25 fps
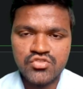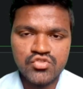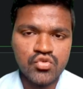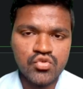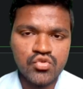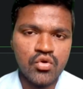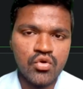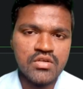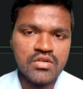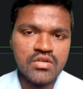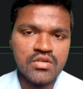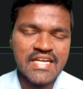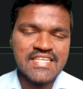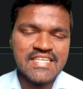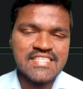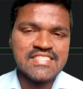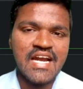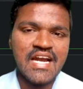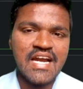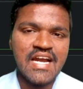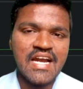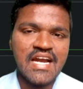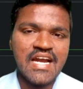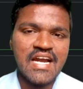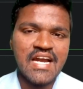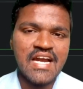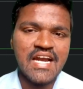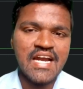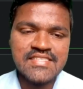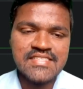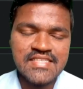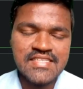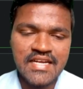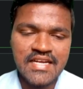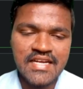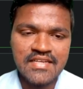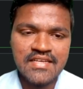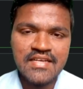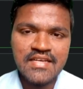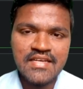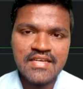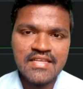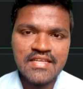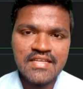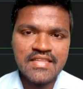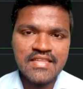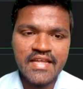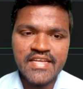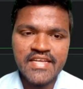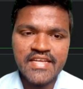So that is not considered.
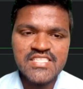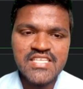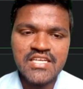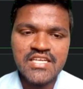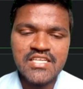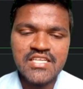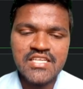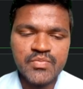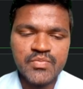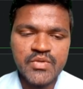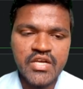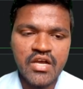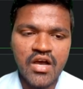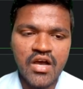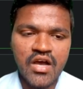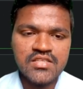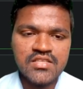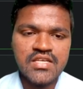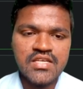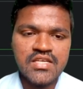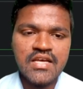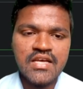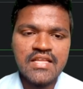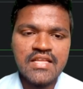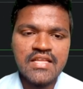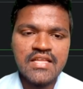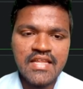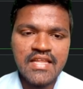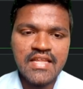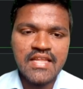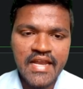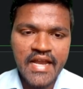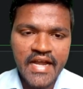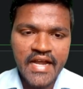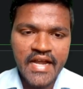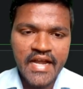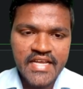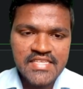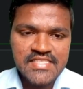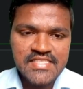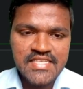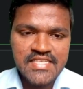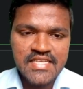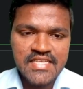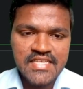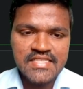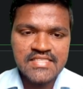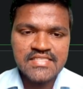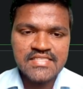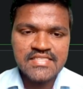The reason is because the latest
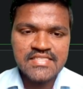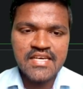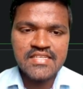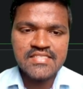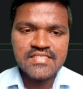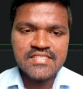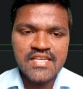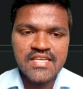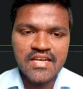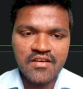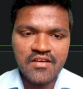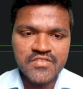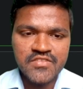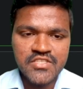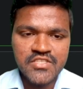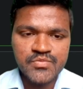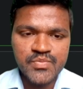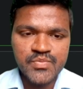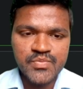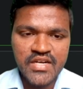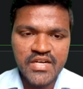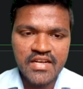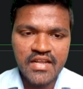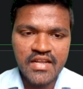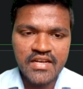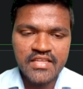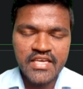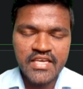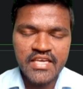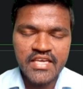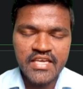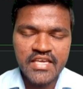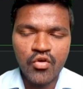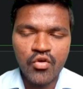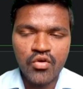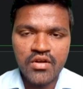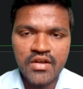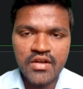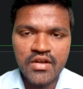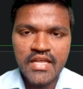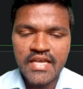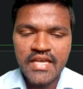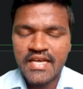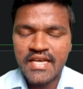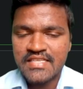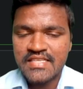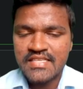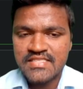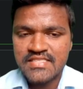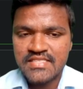insertion of this particular key only
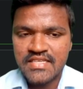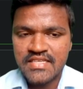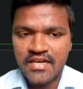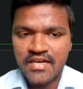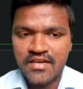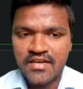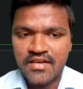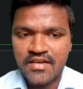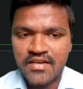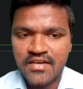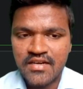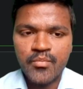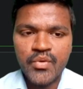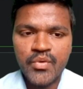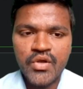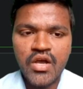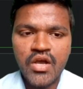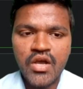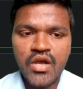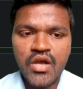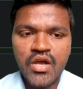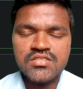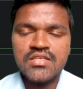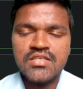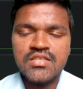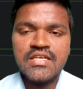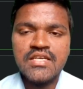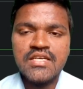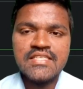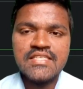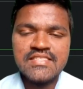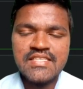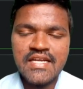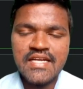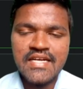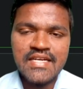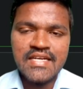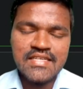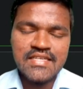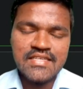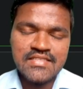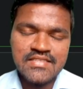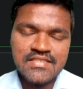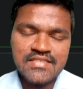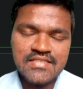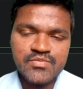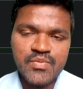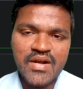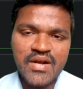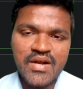considered, because set
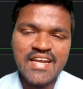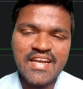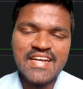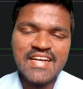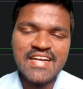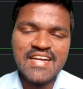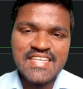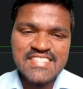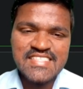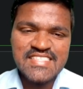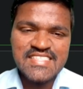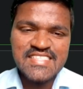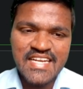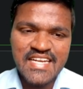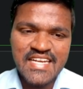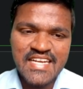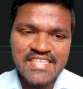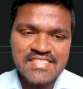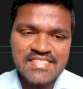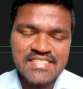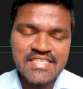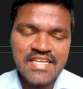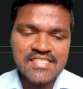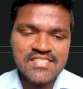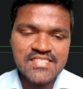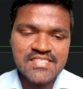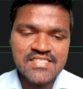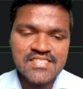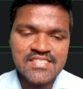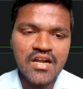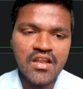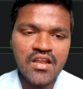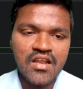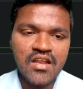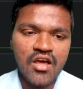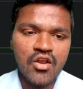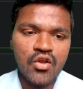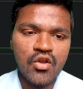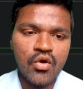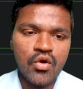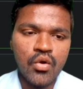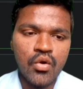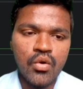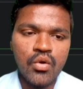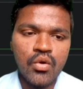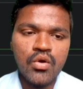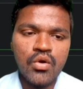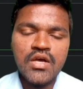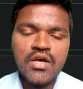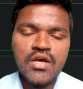this particular dictionaries does not
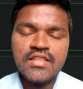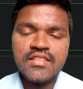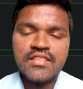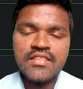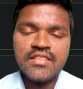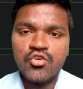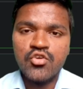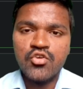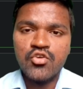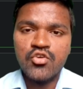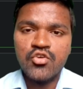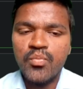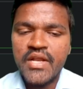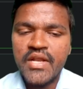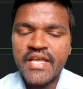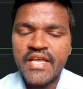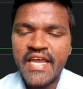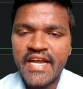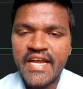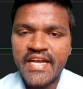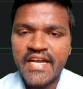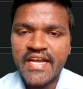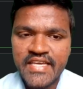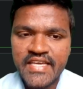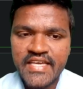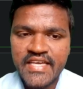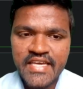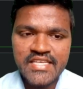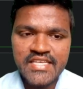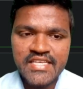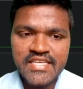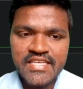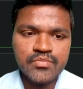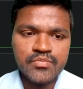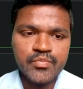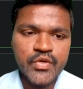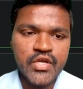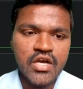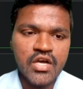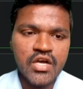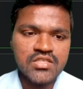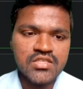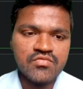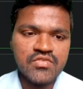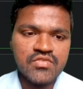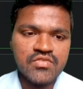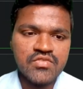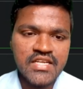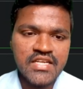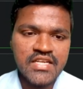allow the duplicate keys. Because
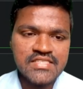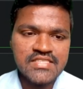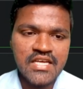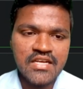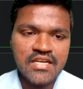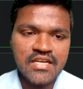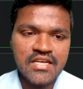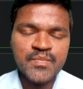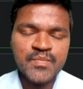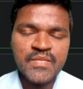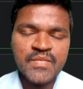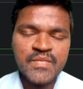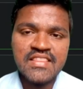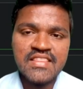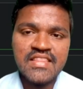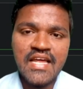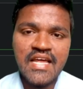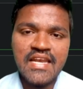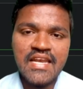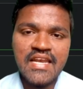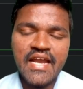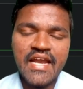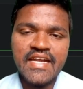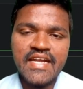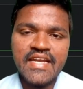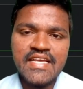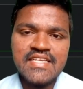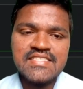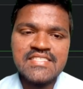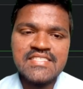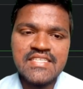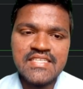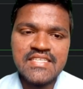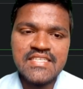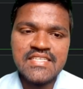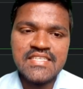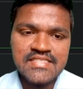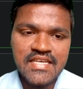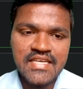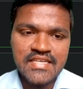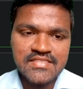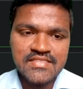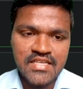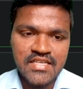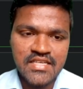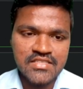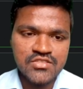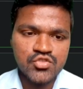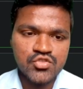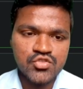of that reason, the latest
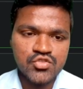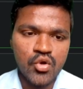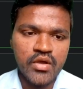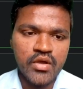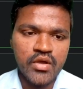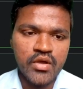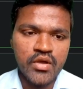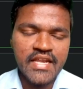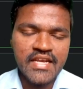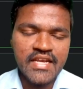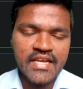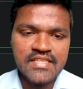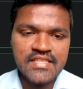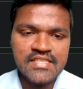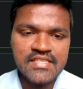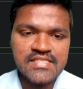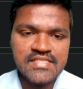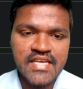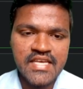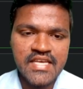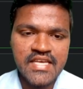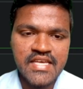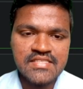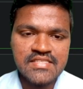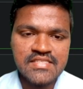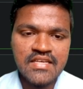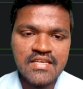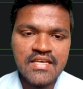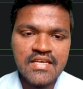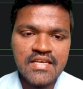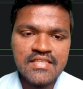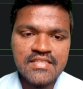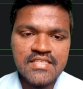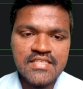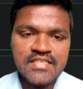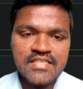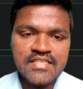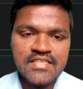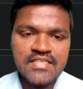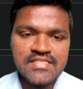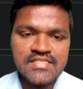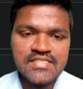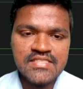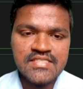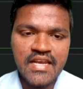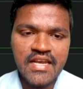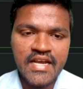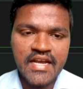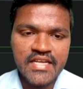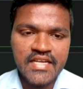insertion. So here in this case, this is
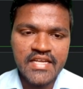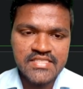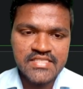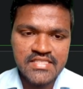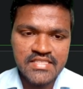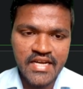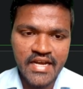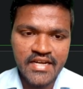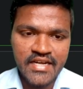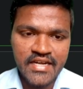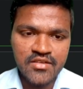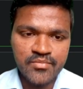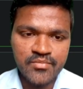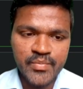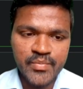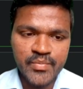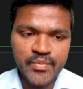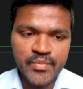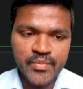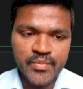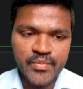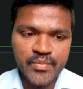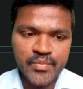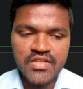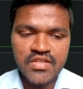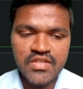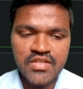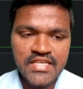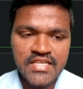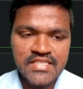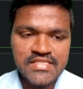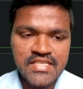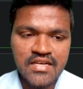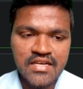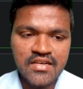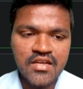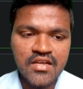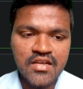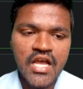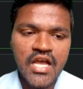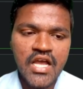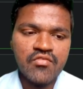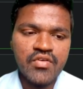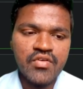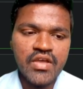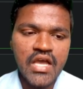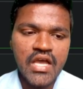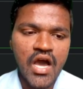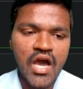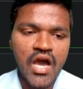the latest, right? Because of that reason,
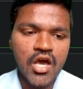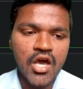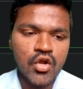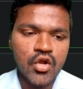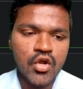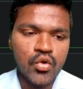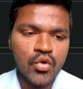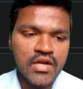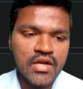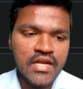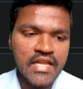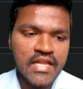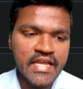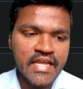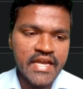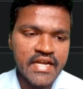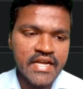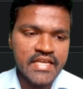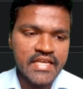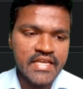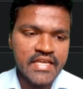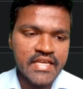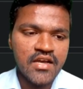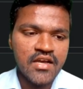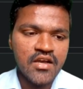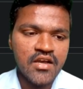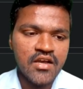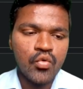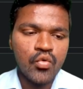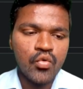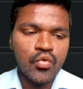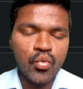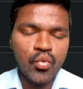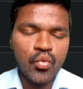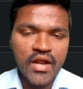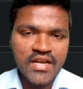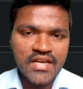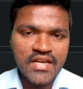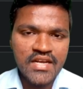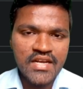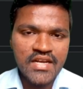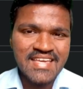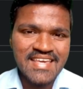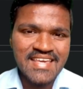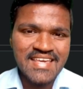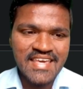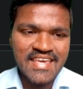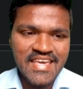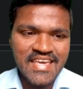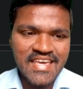we are only getting one
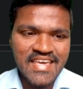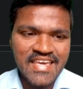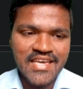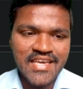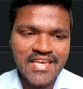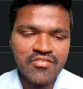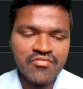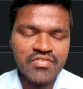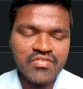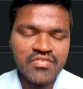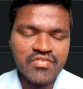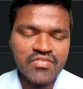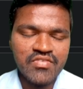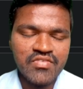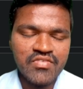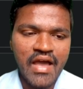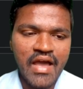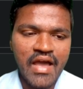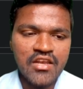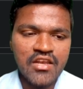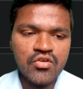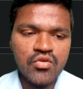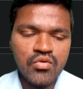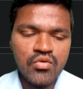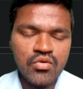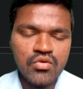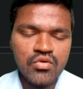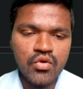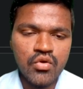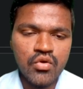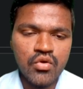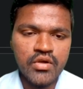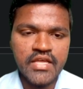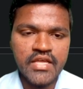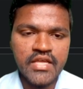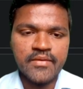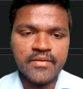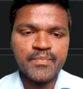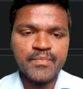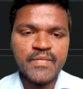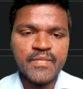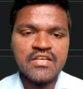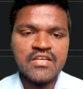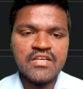key with the value 20.